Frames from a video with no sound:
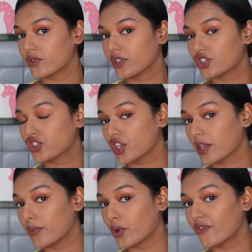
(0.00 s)
to this
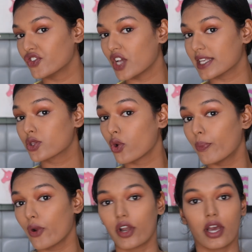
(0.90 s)
cheekbone which has
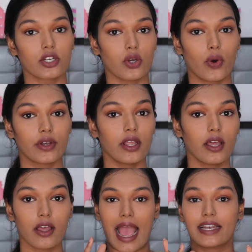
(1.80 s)
no product on.